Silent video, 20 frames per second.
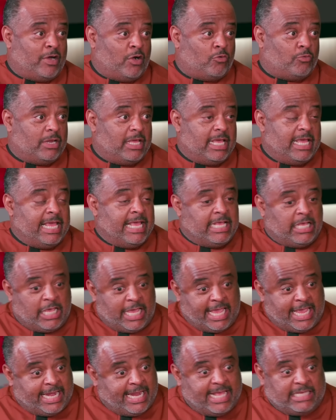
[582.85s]
vote. They,
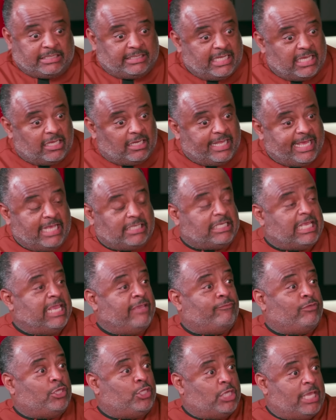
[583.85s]
and his absolutely. deal is,
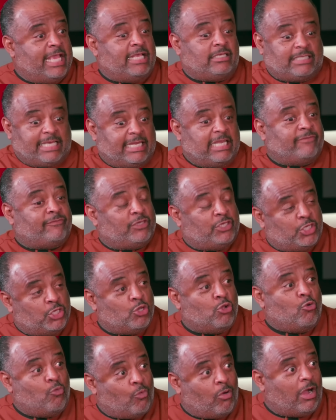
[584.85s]
if he said, if
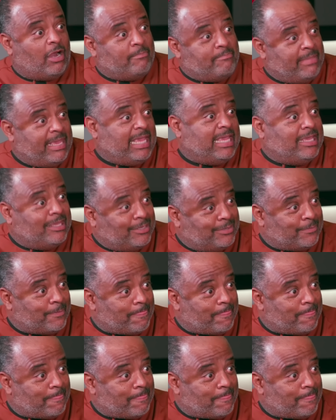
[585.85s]
you want me,